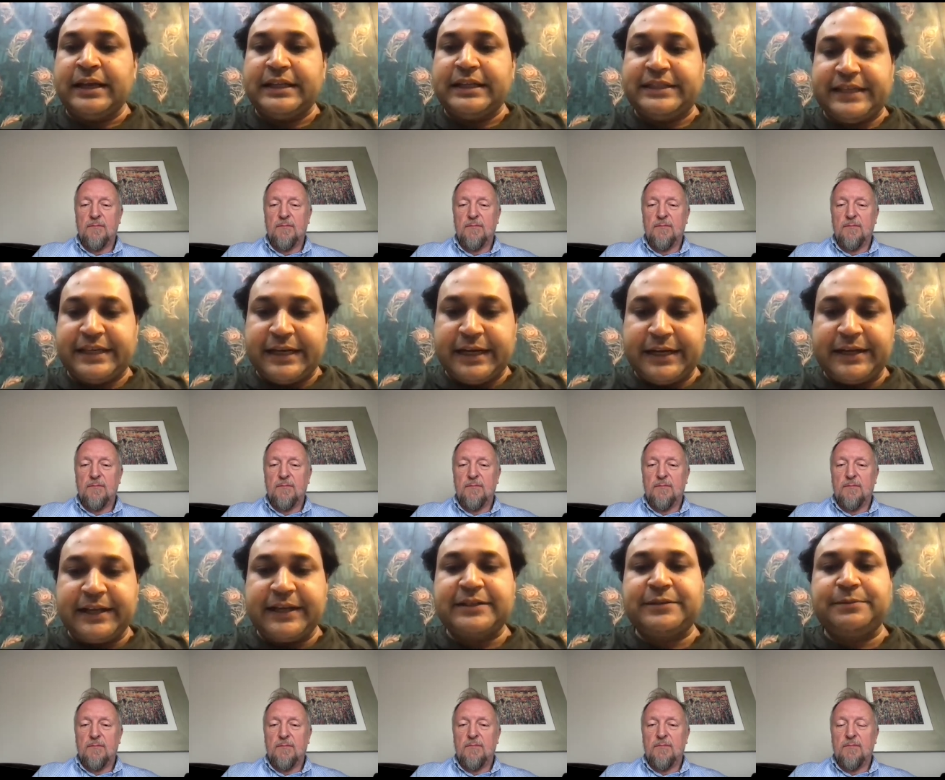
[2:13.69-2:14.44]

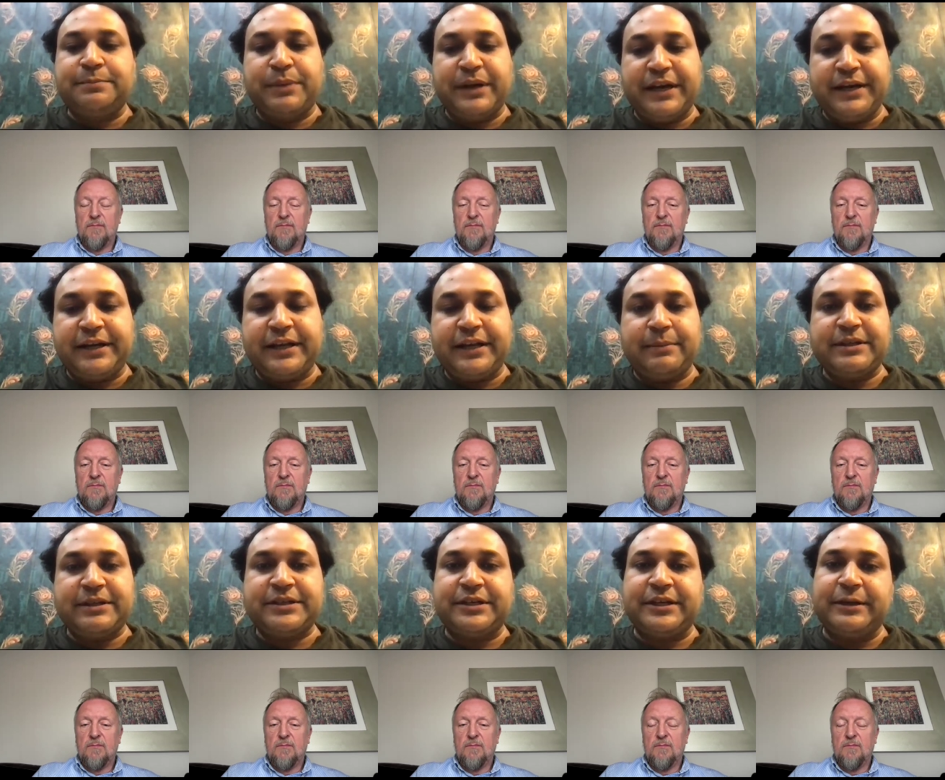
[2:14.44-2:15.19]
Speaker 1: genetics, brain
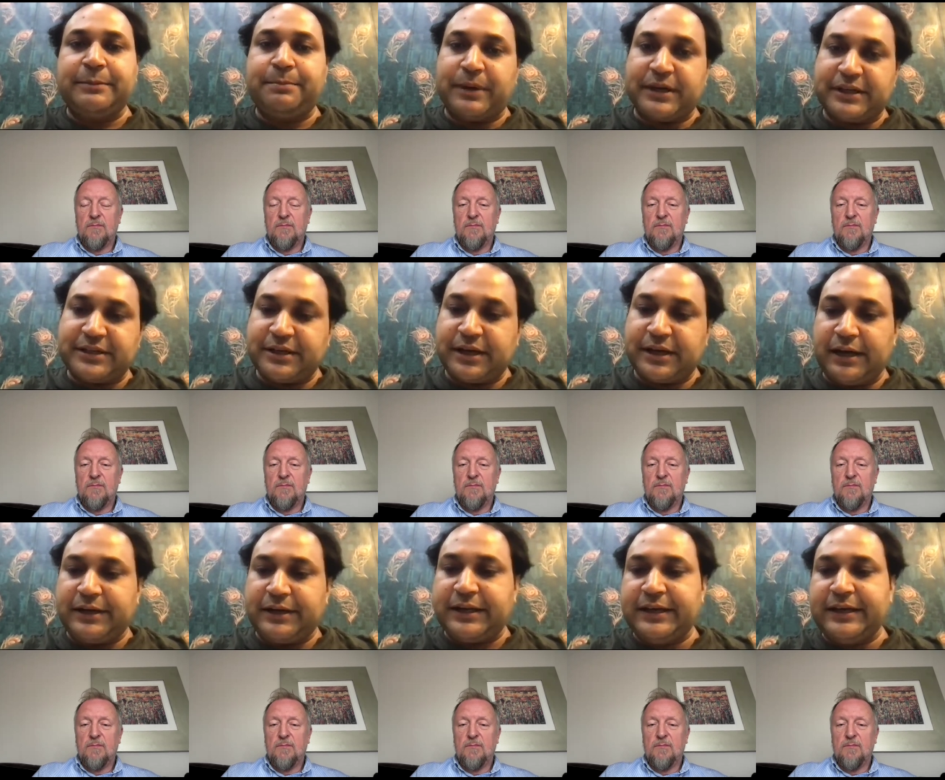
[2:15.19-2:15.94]
chemistry,
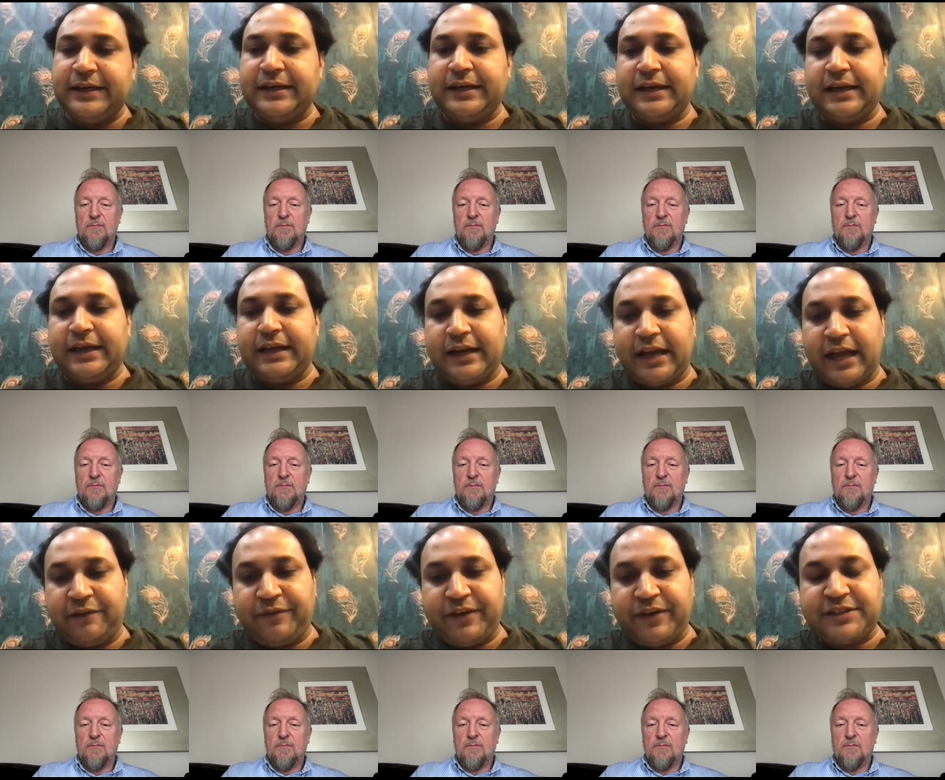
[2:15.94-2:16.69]
personality,
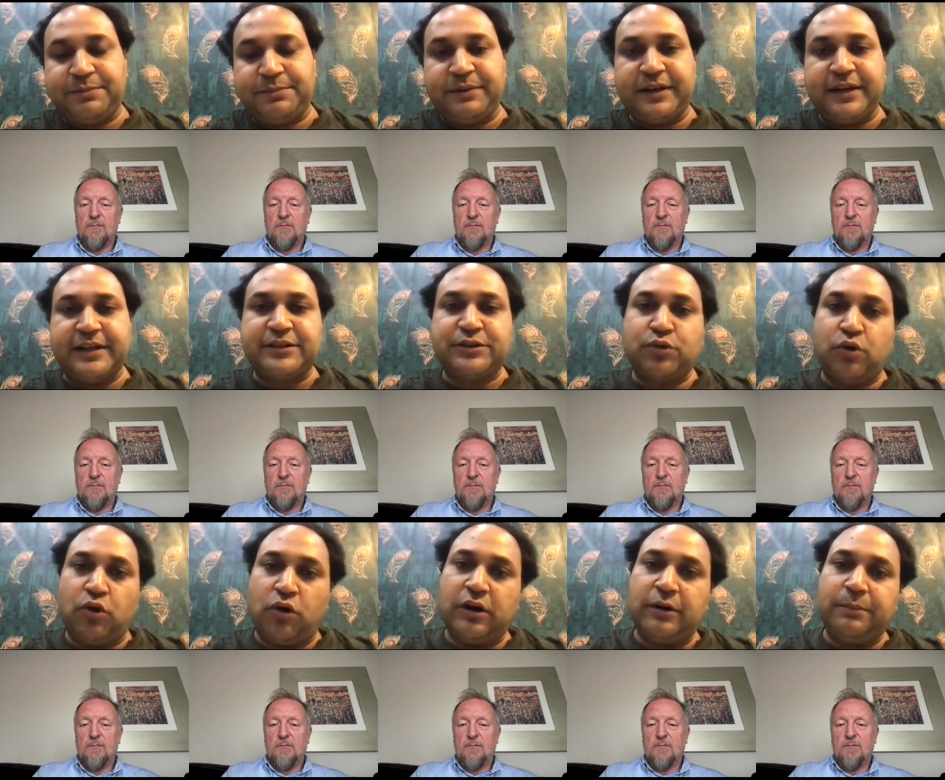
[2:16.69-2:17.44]
life experience
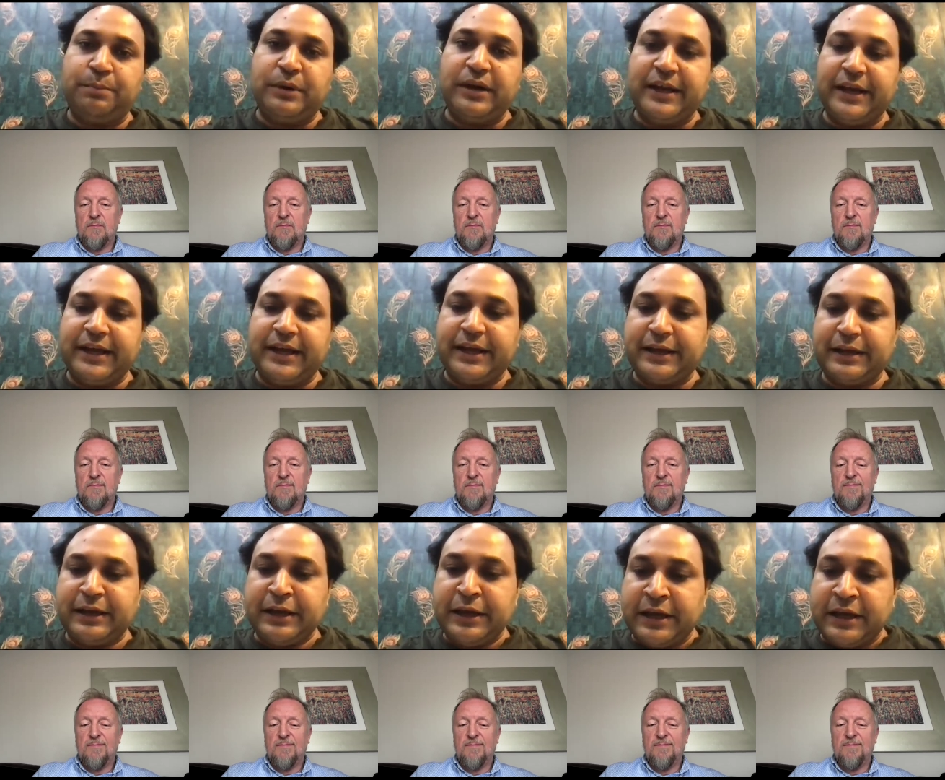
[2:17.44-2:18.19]
all
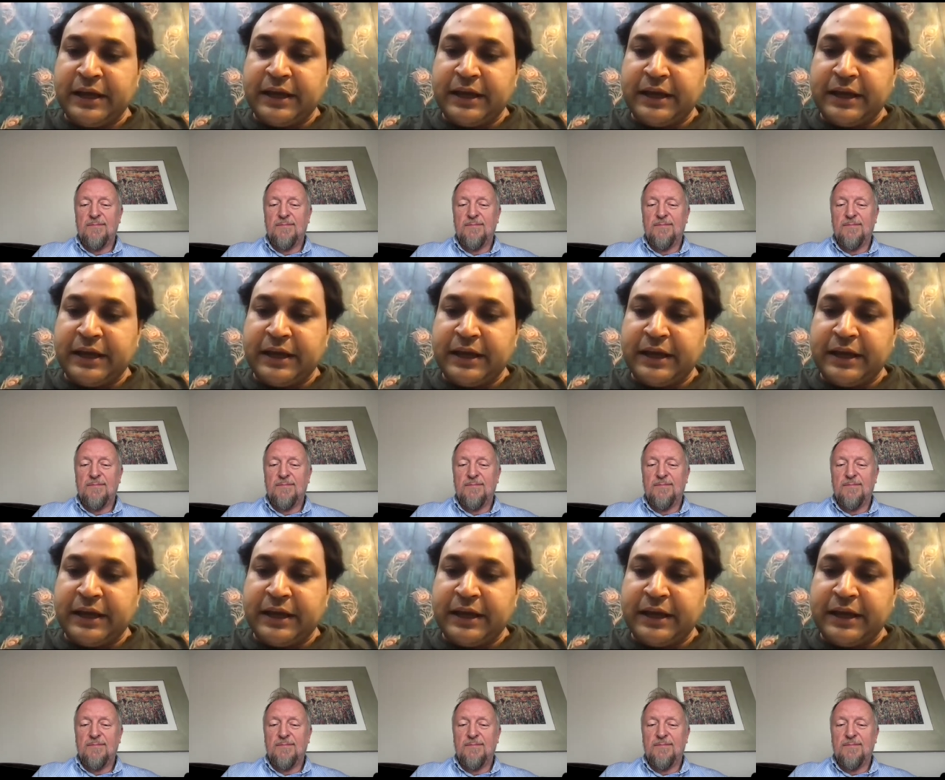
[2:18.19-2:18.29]
play